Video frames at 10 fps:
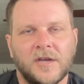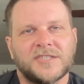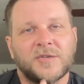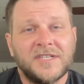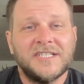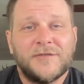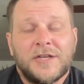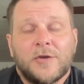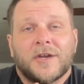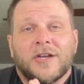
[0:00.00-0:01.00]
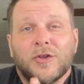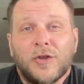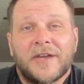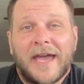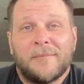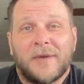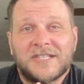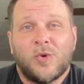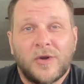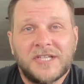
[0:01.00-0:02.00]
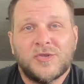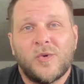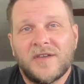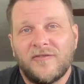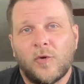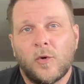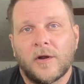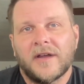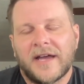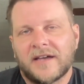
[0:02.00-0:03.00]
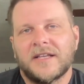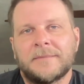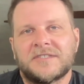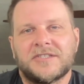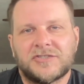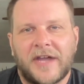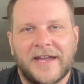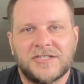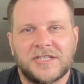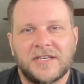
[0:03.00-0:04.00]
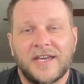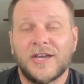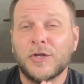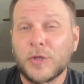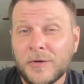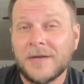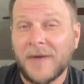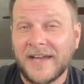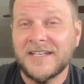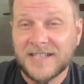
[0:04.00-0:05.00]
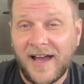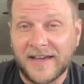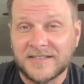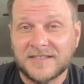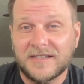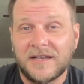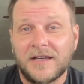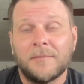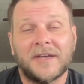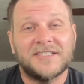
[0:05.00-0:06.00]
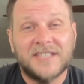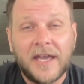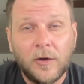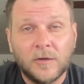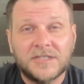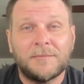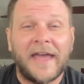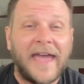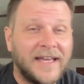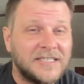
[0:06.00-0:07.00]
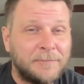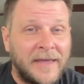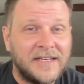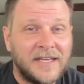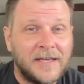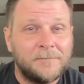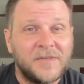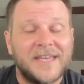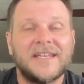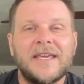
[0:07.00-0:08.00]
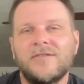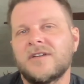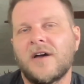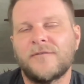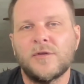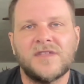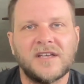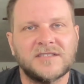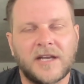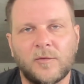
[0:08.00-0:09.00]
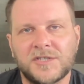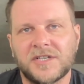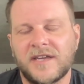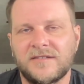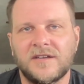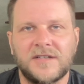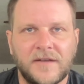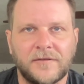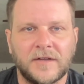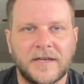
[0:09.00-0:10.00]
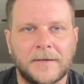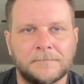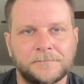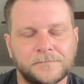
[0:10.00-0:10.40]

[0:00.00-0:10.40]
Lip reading: So in this video, we're going to look at my 2024 Eclipse strategy, including my designs, my sales, my ad spending, and even a few things that I wish I had done differently.